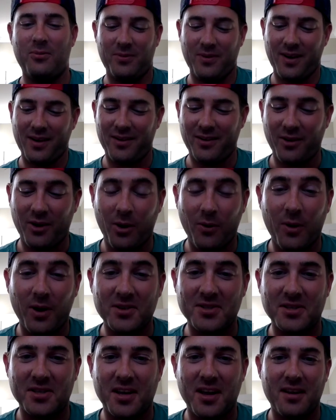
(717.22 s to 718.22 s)
I don't know. I'll
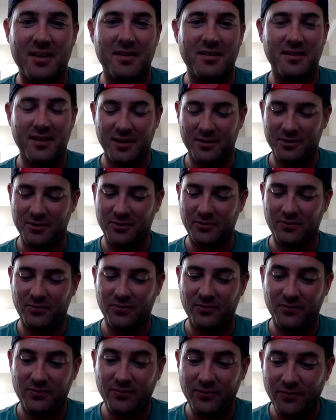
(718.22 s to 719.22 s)
watch this again. I think it was
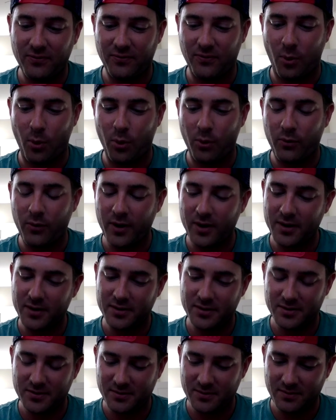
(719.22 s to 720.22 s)
4
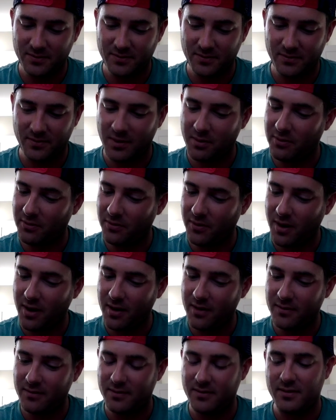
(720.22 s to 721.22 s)
rings, maybe 5.